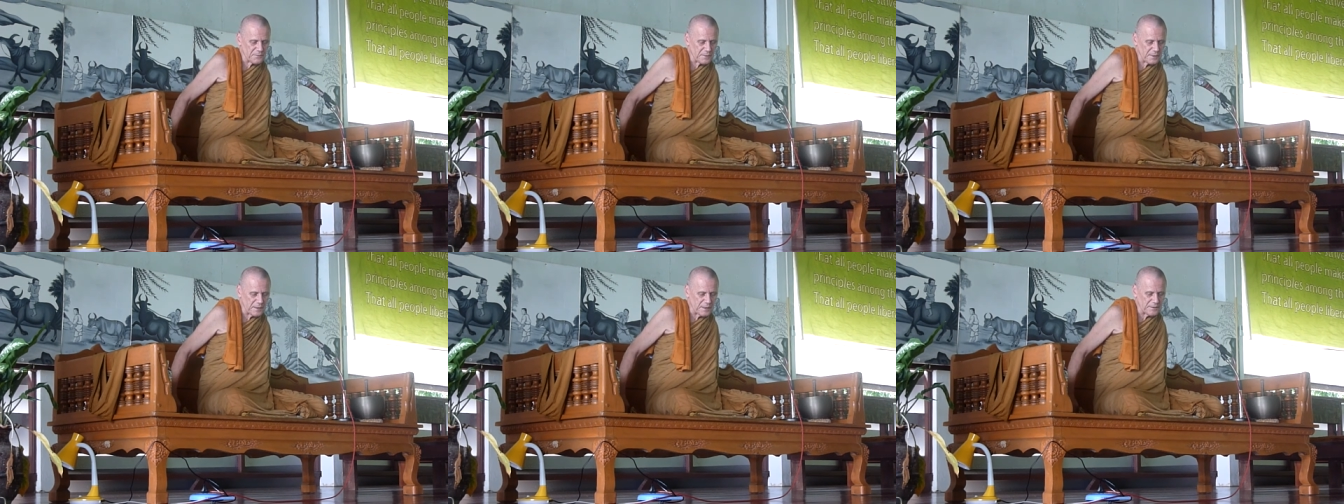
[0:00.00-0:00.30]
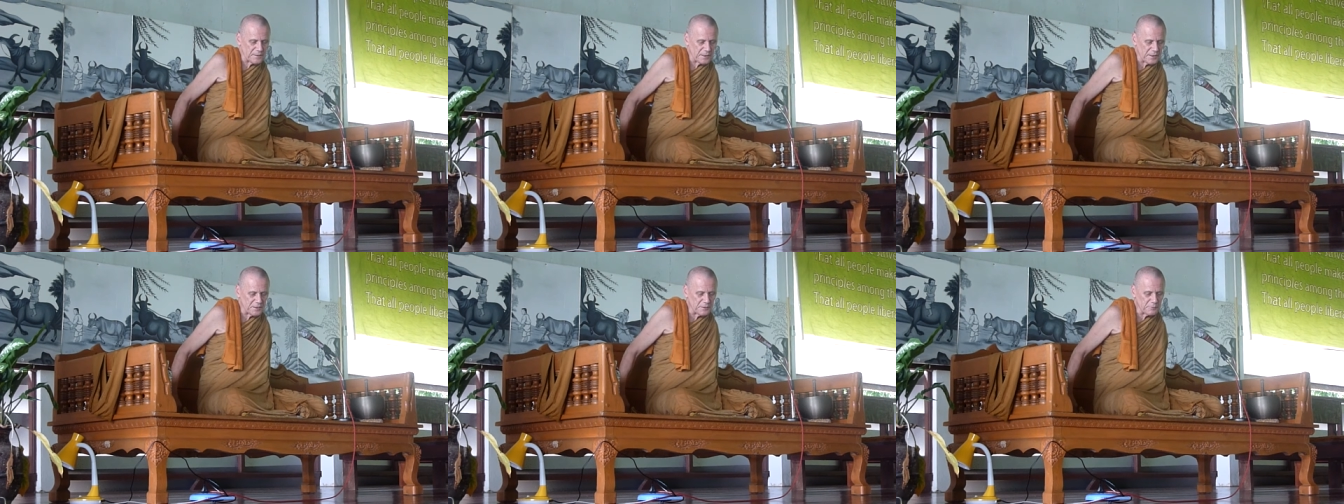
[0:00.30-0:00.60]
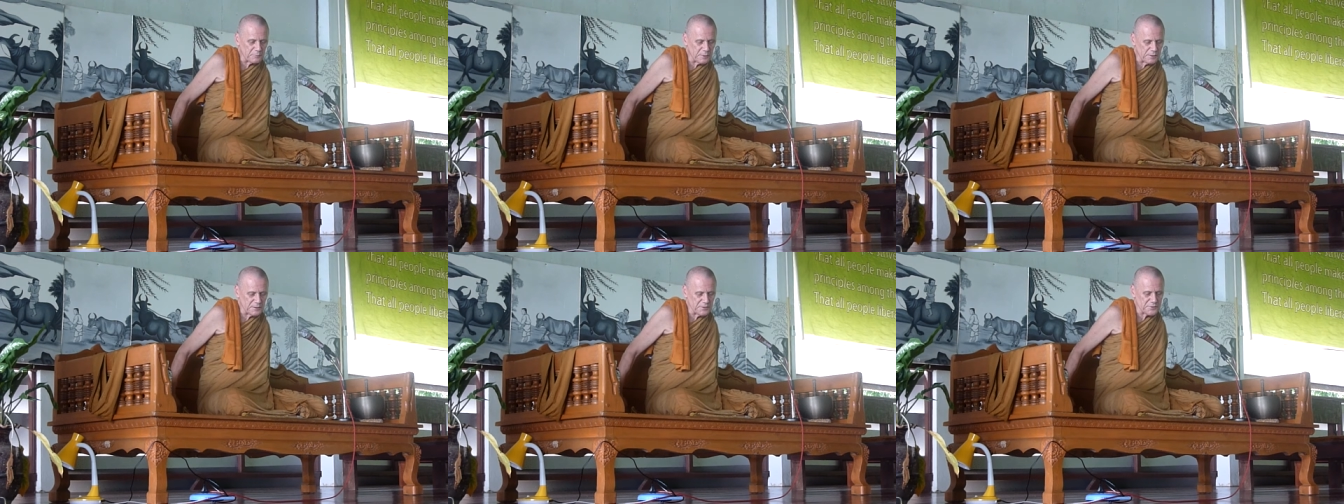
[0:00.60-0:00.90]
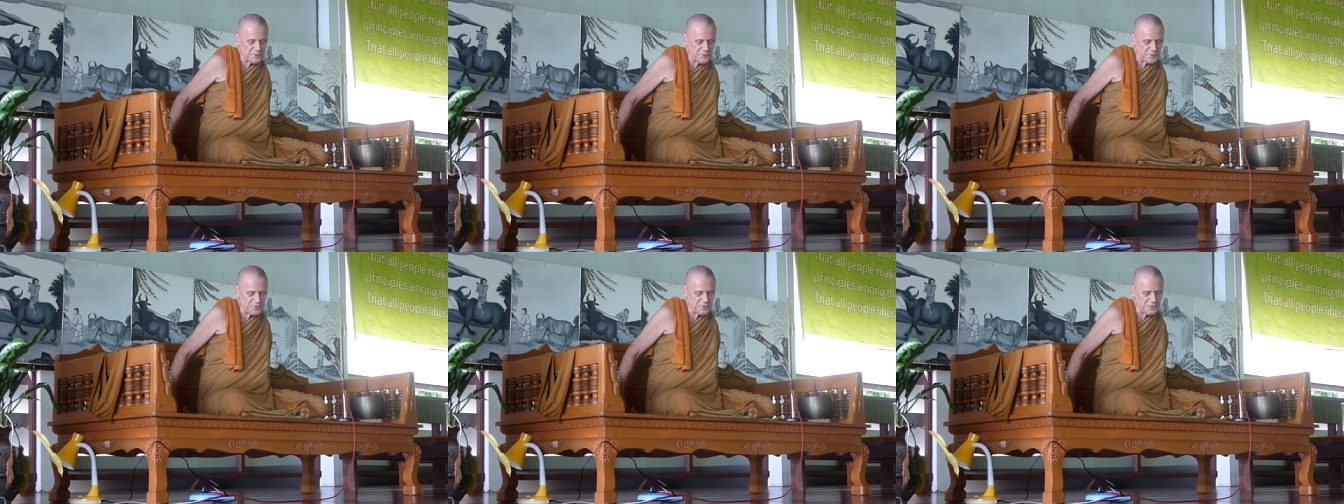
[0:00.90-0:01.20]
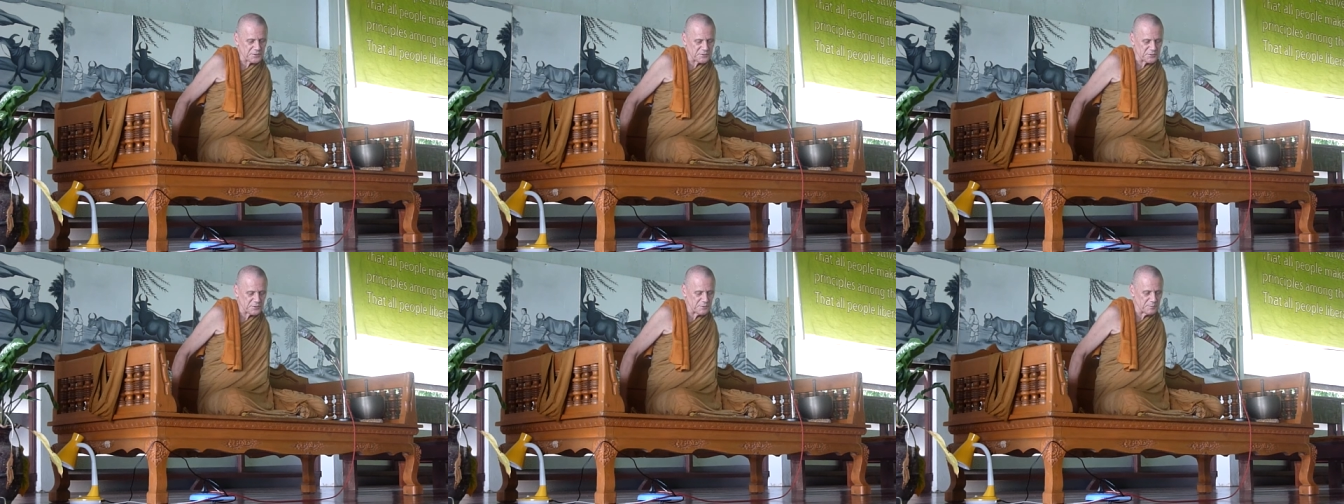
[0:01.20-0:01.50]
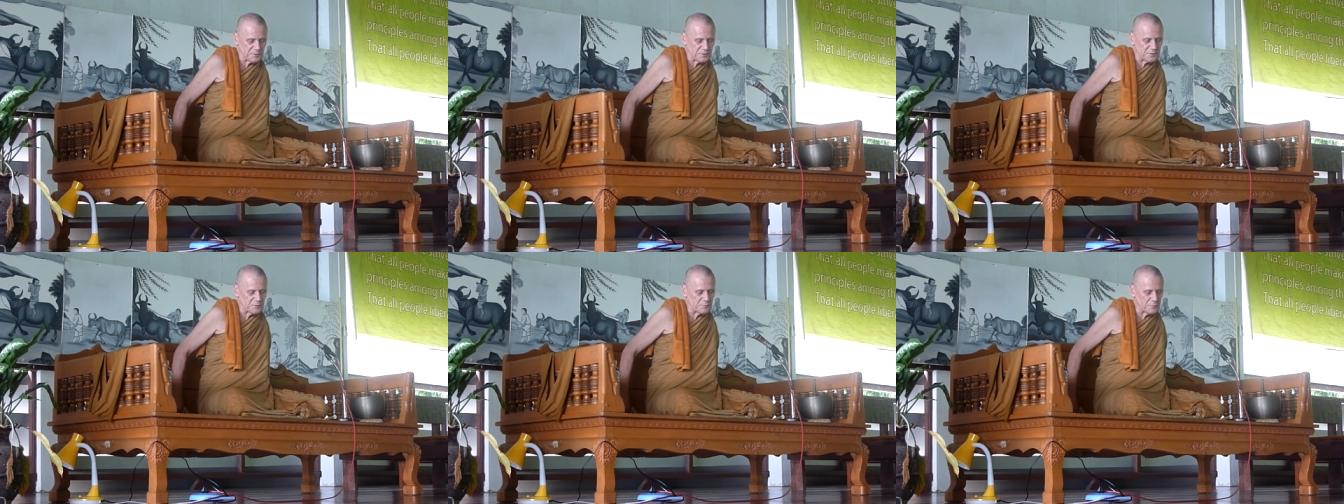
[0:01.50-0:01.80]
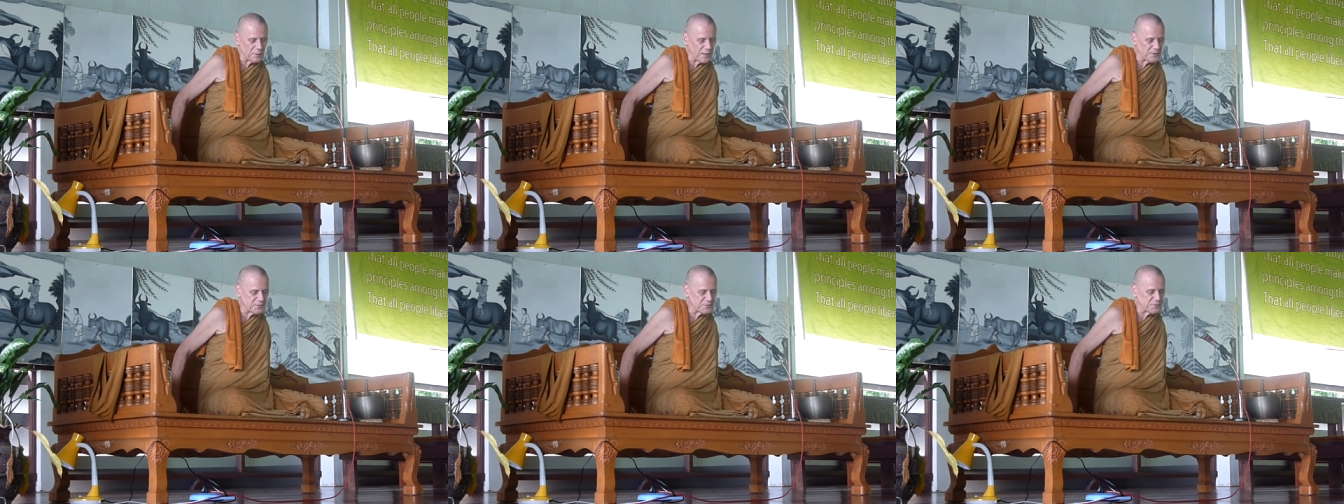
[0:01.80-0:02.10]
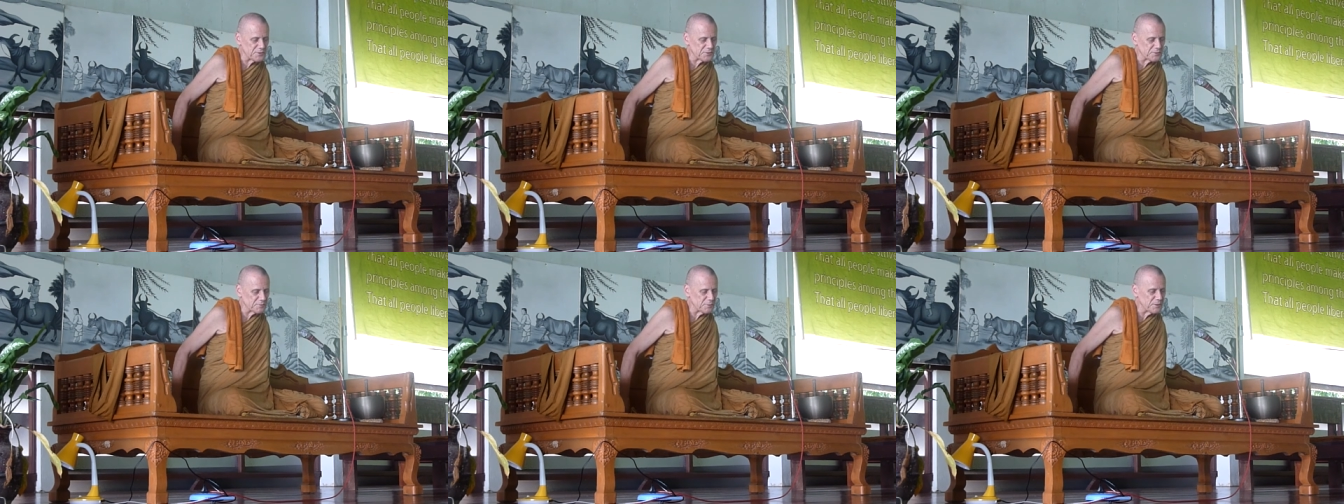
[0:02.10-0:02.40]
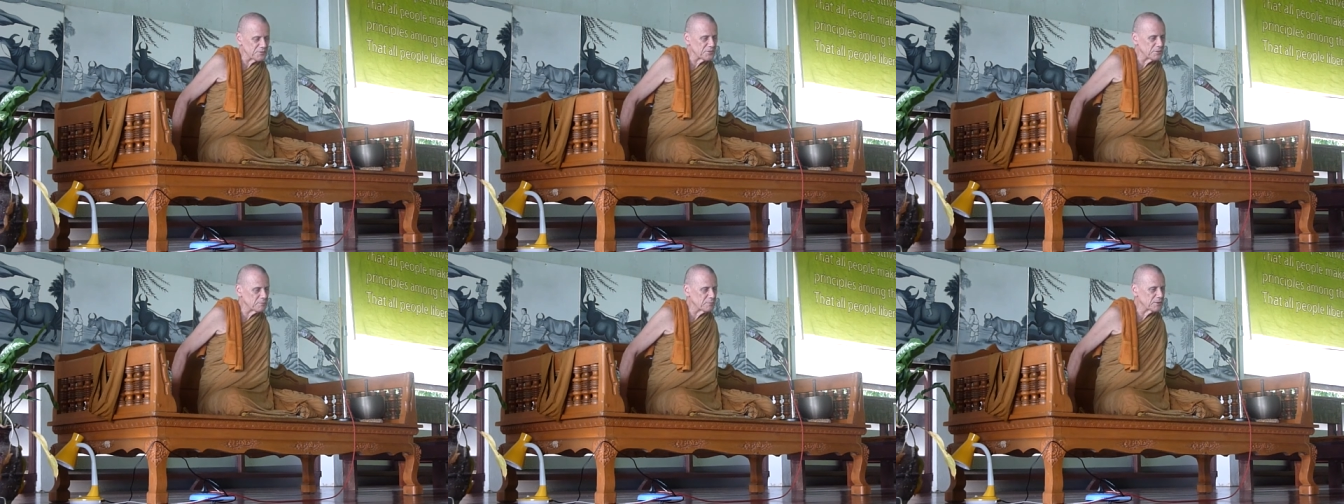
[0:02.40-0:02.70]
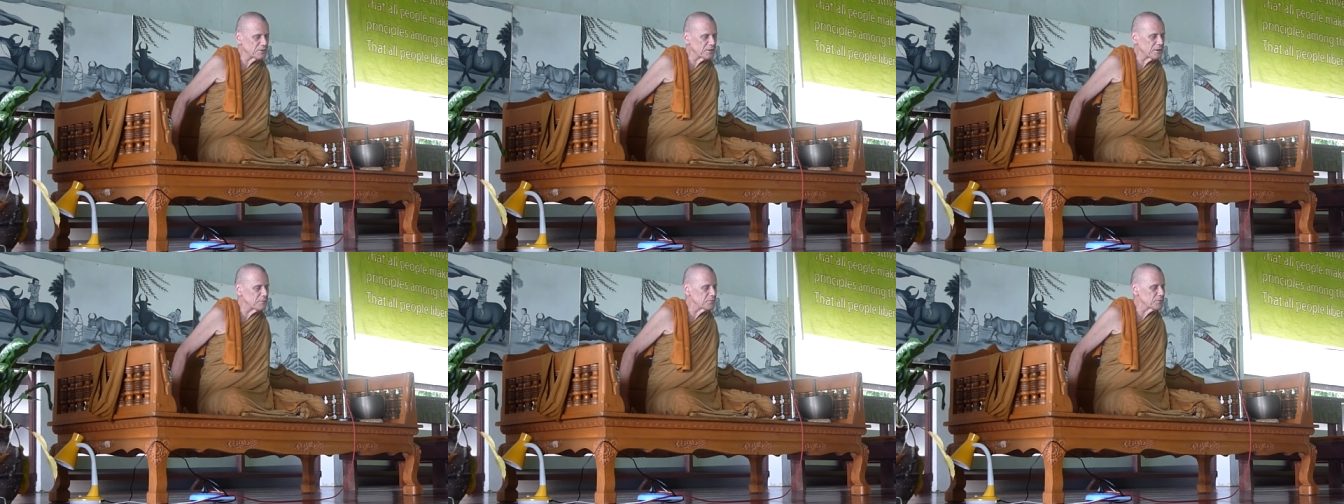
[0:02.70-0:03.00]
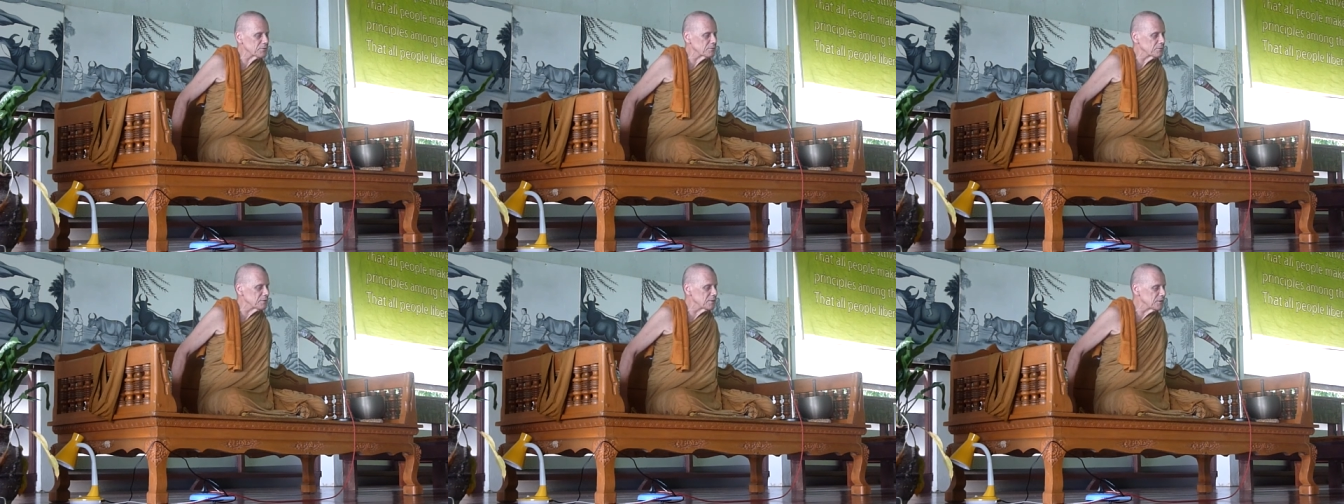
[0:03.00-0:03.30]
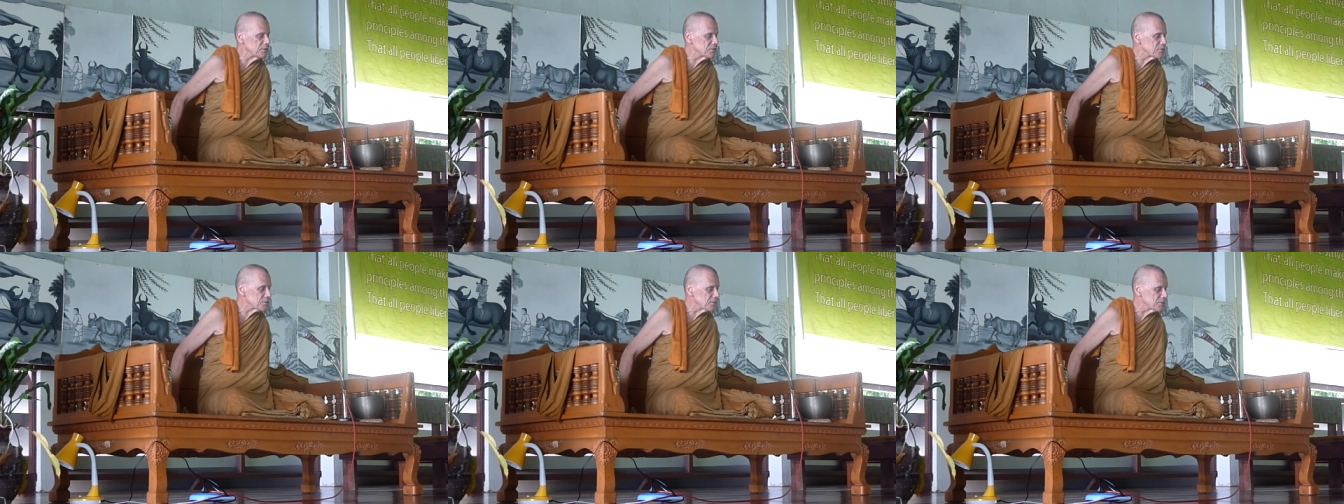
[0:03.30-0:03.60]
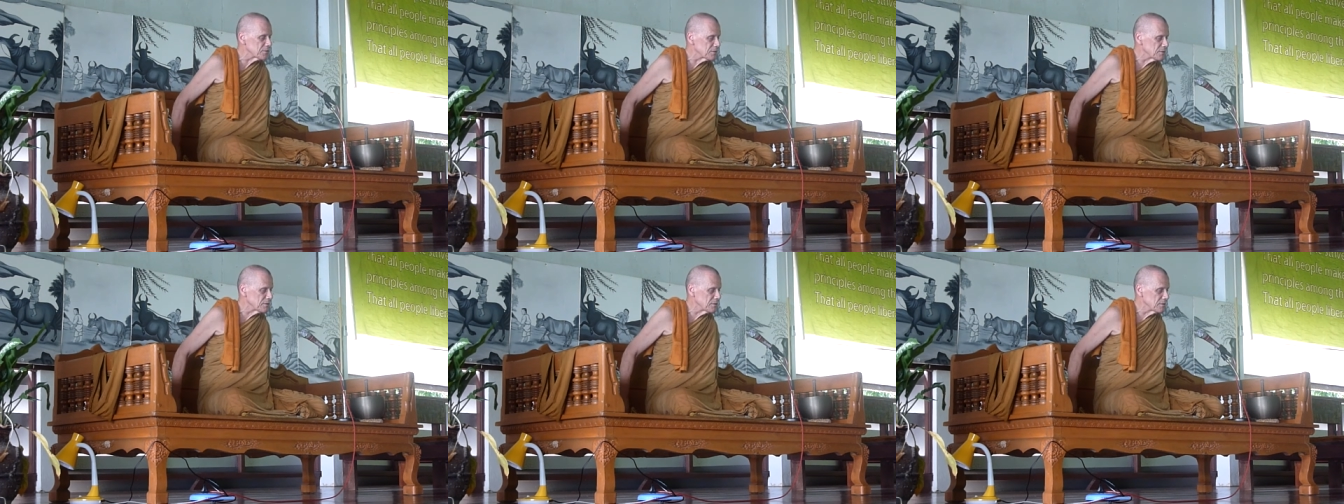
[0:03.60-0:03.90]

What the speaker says: And any religious system that arises, once it becomes a religion,